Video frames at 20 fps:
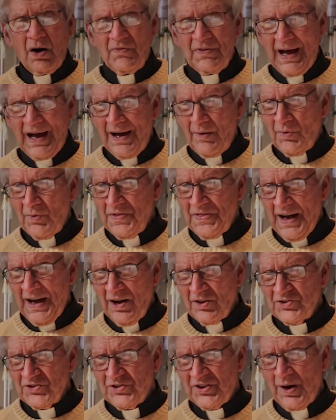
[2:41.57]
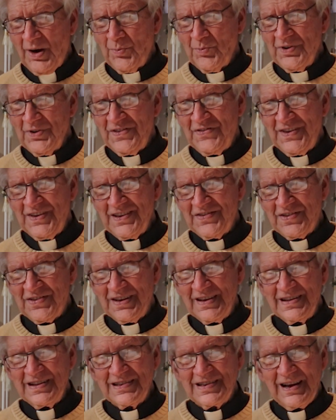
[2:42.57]
not without some
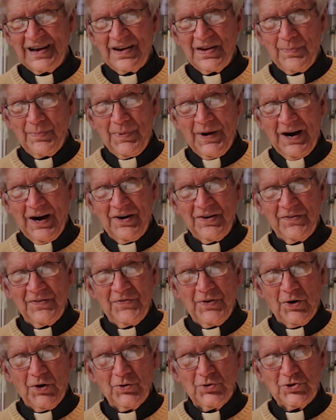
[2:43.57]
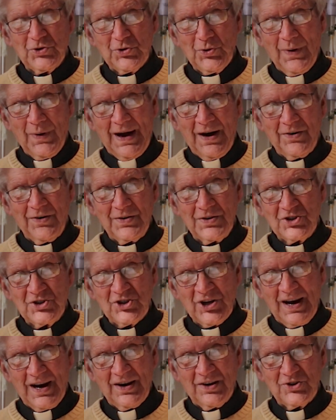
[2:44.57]
resistance on the part of those who are in
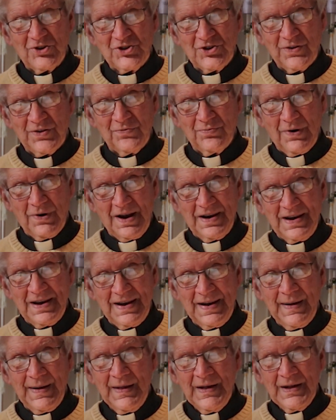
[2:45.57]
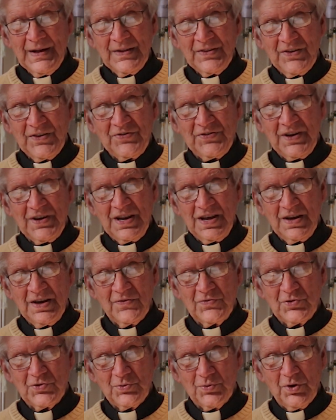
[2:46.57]
charge of running the city
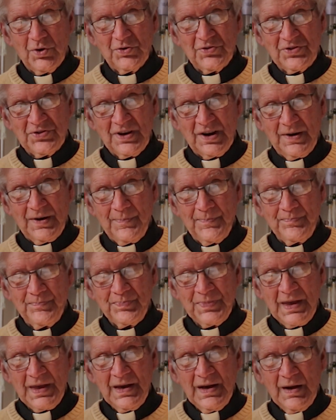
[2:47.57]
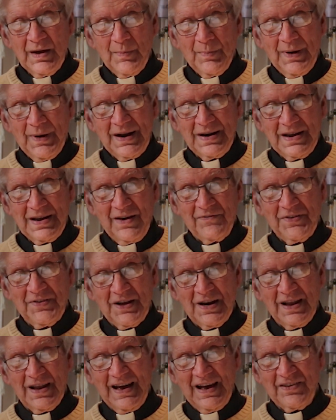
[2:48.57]
of Jerusalem, but
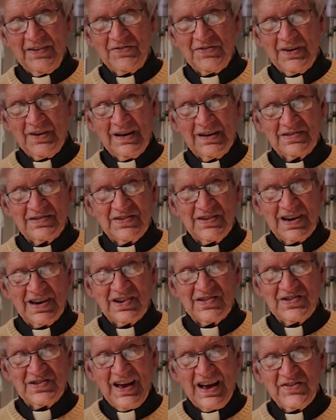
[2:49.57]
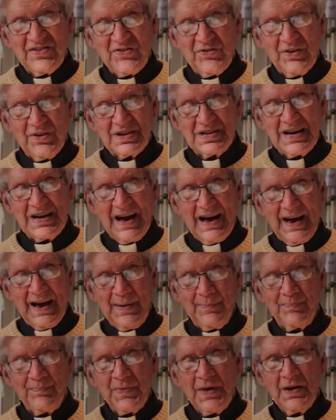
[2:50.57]
nevertheless a successful
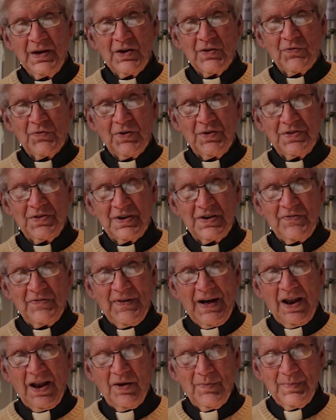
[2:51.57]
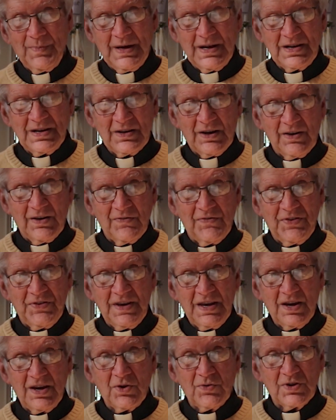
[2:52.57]
time for the development of
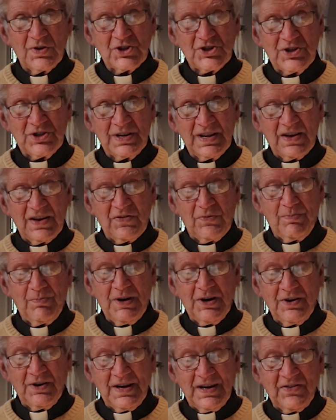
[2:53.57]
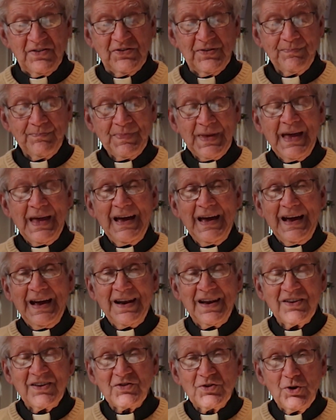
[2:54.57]
the Christian experience.
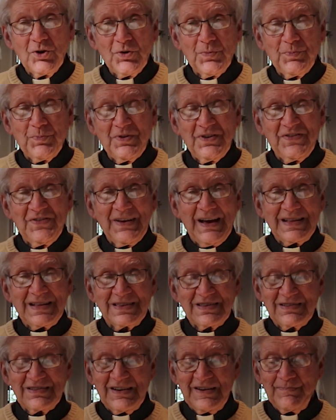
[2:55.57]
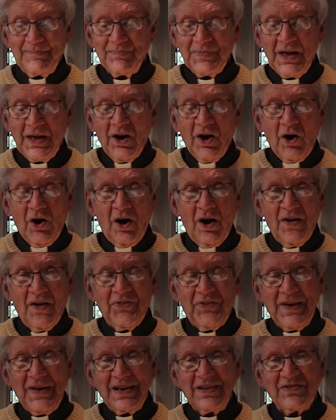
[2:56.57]
And as Luke presents it, all
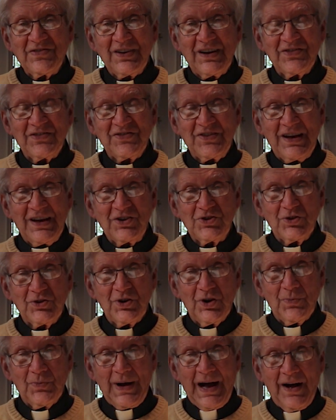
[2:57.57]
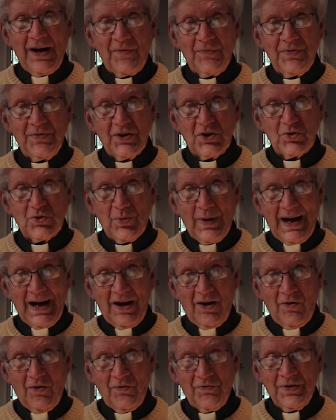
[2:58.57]
things are centered around the
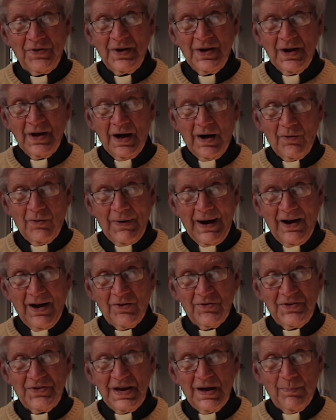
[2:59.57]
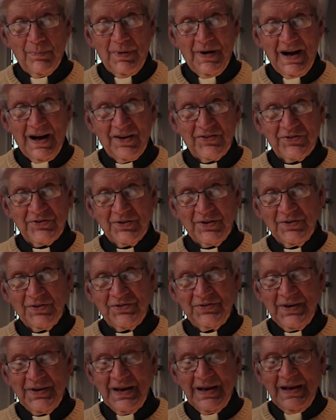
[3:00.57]
12, around the
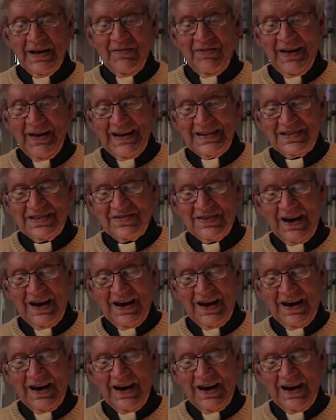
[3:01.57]
apostles. That's